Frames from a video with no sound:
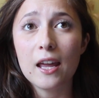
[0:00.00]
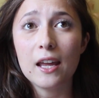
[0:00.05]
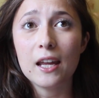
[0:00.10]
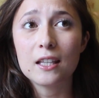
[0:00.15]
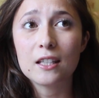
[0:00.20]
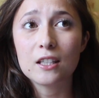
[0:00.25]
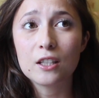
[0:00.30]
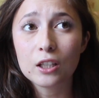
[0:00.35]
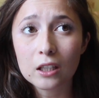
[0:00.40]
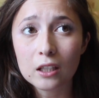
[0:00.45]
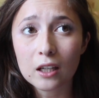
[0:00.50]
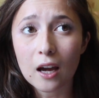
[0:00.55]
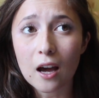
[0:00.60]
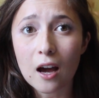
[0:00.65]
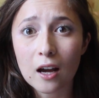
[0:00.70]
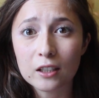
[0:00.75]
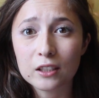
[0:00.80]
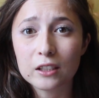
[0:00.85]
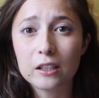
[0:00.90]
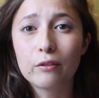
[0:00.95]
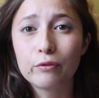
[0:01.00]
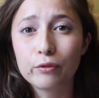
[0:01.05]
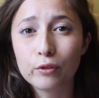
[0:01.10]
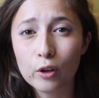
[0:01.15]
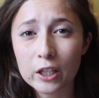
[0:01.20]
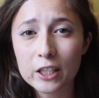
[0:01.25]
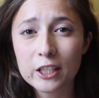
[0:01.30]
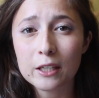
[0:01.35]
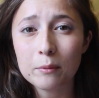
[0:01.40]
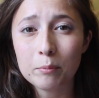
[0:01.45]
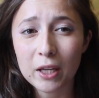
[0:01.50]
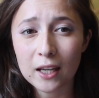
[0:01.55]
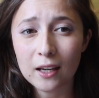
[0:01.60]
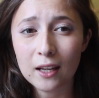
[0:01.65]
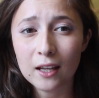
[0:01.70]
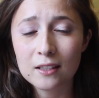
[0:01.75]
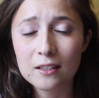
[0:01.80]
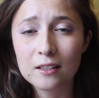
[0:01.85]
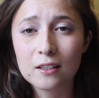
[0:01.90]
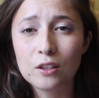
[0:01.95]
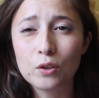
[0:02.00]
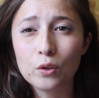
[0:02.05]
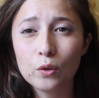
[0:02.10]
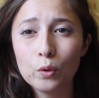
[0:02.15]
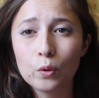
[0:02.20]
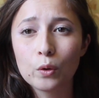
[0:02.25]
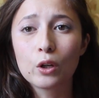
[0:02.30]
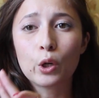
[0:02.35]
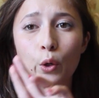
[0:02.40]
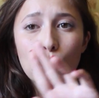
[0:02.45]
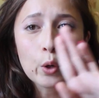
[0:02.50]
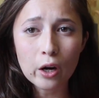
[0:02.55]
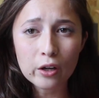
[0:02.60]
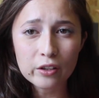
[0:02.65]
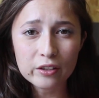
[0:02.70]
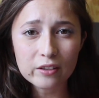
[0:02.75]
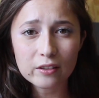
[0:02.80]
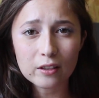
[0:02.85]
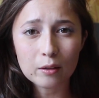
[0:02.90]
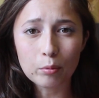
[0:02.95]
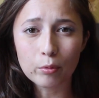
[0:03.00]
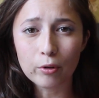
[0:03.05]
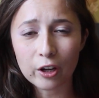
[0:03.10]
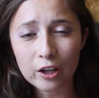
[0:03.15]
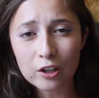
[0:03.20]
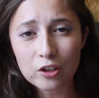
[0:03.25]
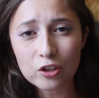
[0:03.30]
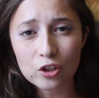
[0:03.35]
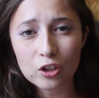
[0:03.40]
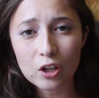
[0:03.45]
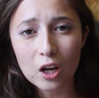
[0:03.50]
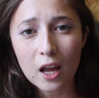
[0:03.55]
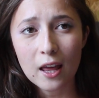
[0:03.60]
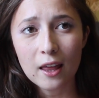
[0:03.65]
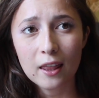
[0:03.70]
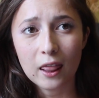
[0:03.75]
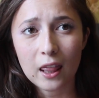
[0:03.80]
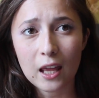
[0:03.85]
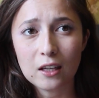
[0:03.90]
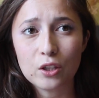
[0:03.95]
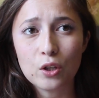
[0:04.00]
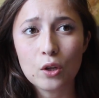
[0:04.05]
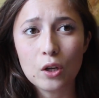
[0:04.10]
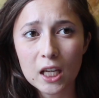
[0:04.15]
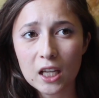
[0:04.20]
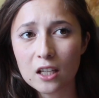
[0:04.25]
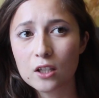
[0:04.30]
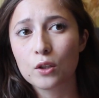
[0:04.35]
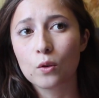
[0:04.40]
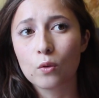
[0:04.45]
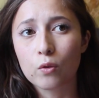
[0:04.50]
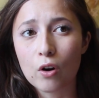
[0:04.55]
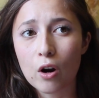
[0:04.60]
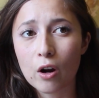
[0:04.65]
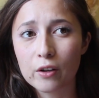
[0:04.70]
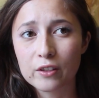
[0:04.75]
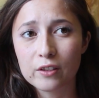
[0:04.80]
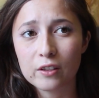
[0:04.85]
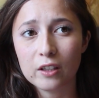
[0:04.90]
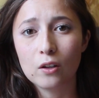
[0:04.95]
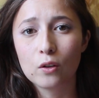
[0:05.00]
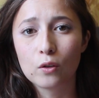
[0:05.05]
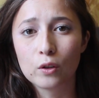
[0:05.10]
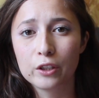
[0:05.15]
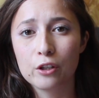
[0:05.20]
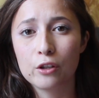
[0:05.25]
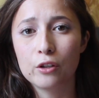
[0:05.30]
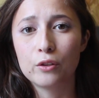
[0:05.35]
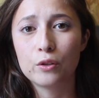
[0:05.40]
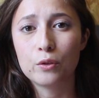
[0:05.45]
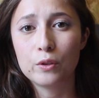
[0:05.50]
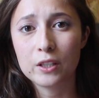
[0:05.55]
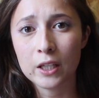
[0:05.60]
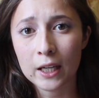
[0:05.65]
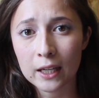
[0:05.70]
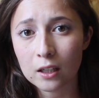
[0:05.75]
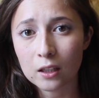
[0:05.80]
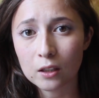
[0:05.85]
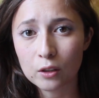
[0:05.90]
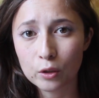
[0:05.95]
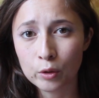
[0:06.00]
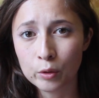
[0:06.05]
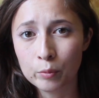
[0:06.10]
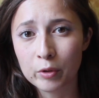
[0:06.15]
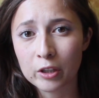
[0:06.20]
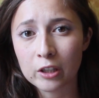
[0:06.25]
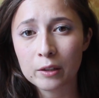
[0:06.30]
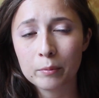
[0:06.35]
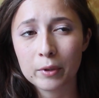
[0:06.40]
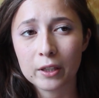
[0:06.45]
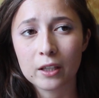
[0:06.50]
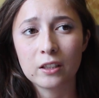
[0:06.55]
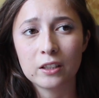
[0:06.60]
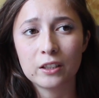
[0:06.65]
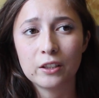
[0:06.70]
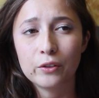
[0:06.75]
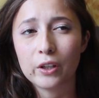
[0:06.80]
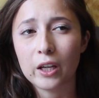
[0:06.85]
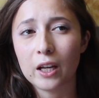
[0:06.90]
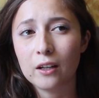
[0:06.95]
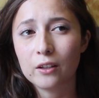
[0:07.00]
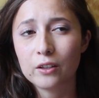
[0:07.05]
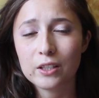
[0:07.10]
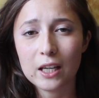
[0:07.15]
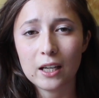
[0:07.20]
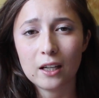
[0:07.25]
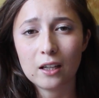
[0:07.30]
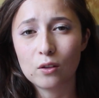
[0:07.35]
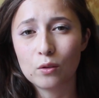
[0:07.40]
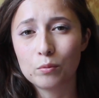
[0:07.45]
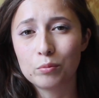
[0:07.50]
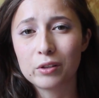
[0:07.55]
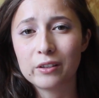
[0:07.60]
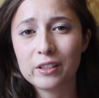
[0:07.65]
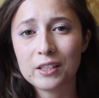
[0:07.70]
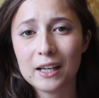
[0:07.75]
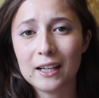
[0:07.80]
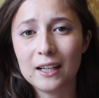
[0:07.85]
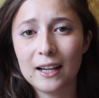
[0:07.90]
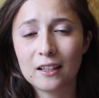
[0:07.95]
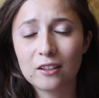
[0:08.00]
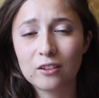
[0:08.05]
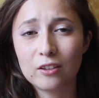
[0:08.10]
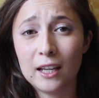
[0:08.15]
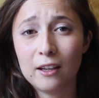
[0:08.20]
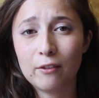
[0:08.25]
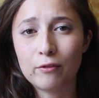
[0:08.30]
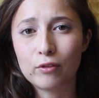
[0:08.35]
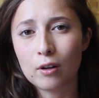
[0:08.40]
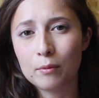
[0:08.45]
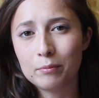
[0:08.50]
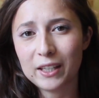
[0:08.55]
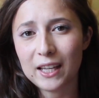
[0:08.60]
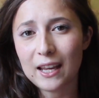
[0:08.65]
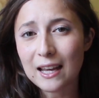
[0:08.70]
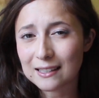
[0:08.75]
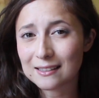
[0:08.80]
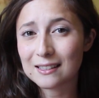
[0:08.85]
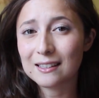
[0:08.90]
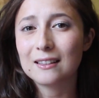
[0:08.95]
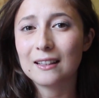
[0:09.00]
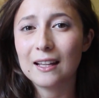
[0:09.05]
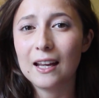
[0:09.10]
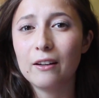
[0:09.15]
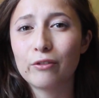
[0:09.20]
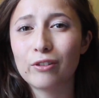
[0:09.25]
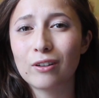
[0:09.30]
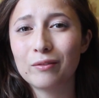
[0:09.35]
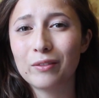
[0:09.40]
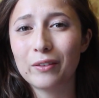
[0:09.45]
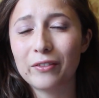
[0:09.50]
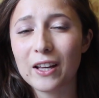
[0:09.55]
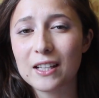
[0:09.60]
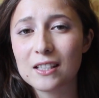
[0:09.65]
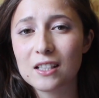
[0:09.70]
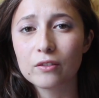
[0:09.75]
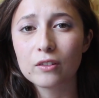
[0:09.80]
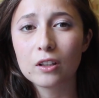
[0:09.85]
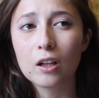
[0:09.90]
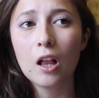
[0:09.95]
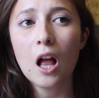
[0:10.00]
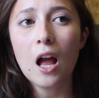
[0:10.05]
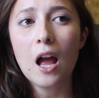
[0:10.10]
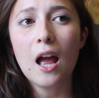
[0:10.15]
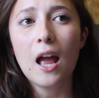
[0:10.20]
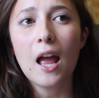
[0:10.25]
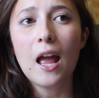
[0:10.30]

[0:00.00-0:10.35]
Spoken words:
It took us 40 minutes to cross the bridge that you need to cross in order to take an Uber, because you cannot take an Uber directly from the exit lane from the festival.